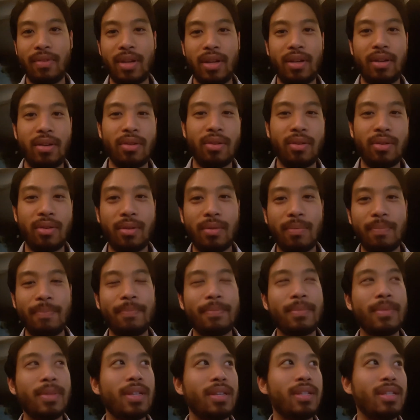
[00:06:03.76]
video
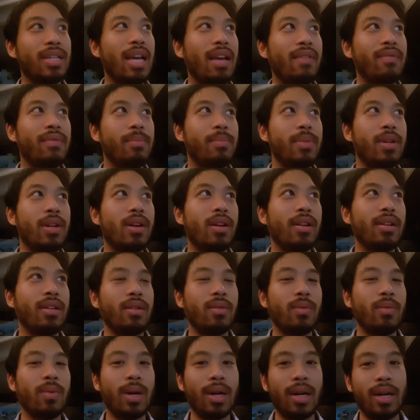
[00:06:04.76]
because I haven't been on in
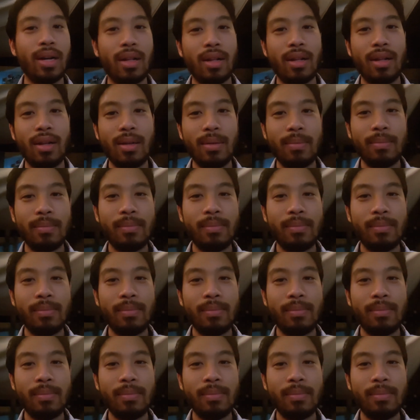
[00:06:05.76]
a while,